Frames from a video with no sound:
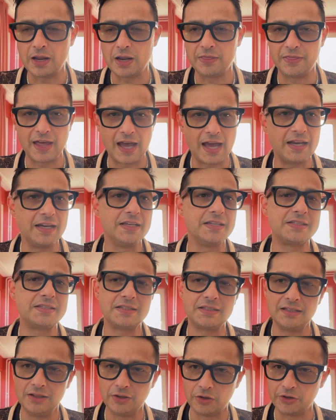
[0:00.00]
and that
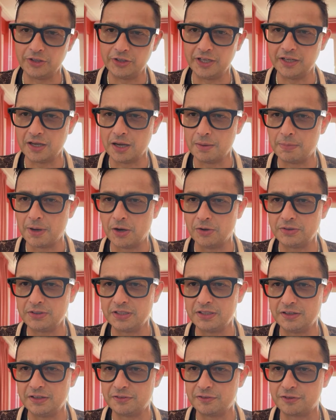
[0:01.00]
is learning about
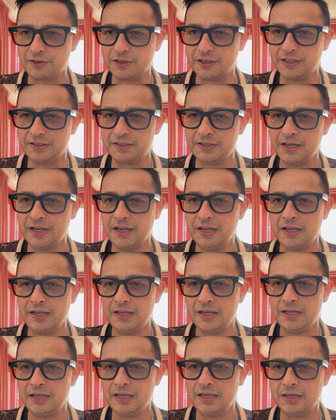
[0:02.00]
the different
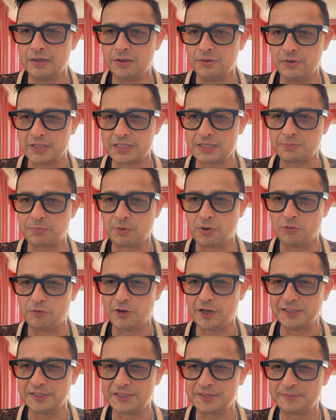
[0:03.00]
risk
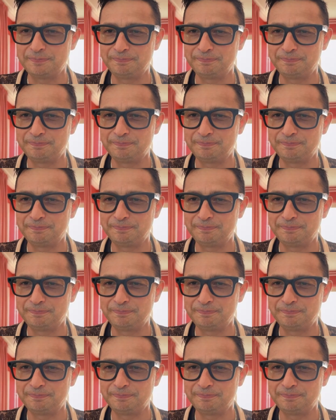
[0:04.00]
profiles.